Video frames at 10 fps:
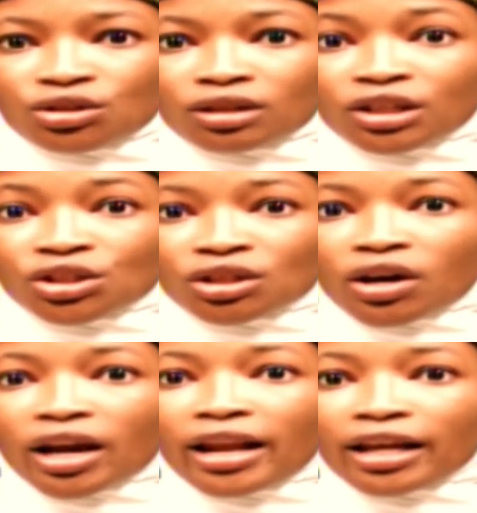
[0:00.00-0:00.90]

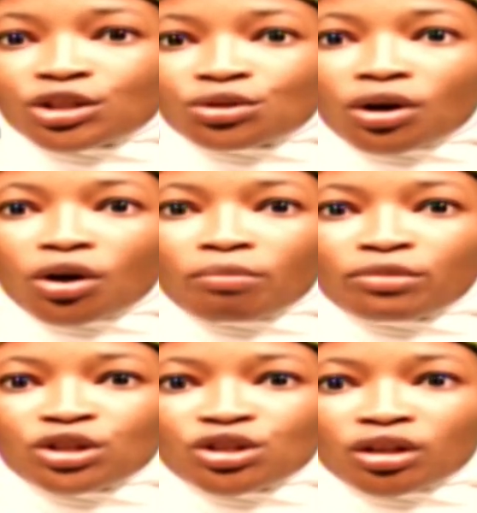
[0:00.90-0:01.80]
National Electoral
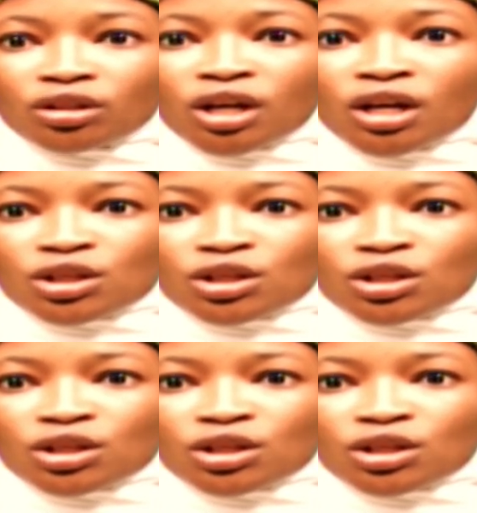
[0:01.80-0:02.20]
Commission